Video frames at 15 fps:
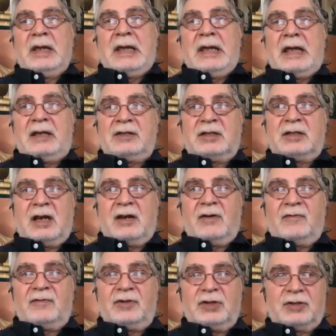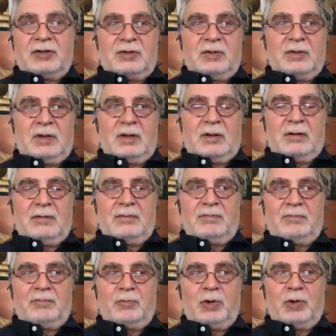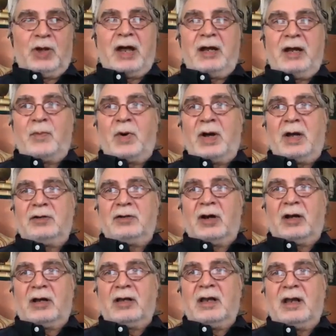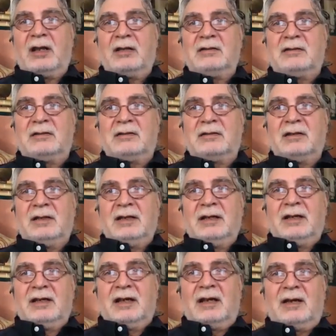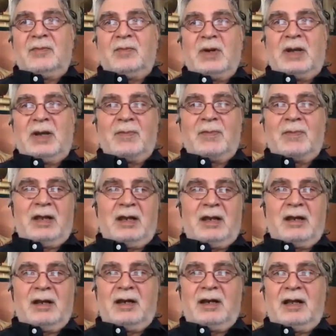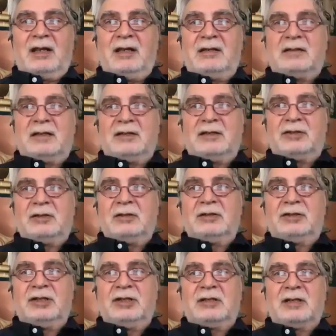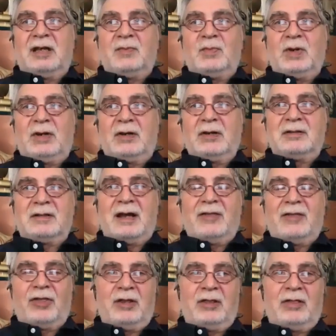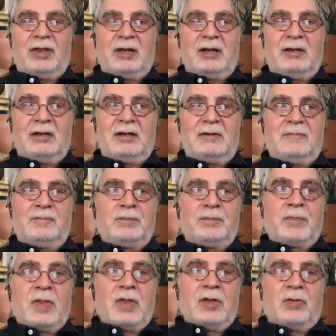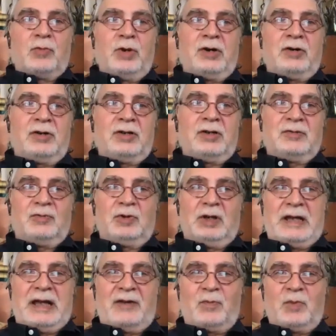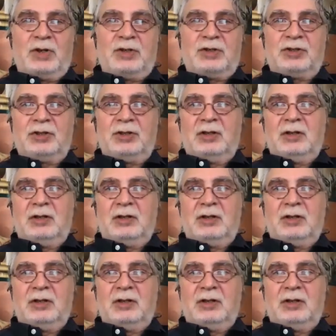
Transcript: instead of just relying upon talking heads and making it a he said, she said, because I think then that the reader doesn't really have much,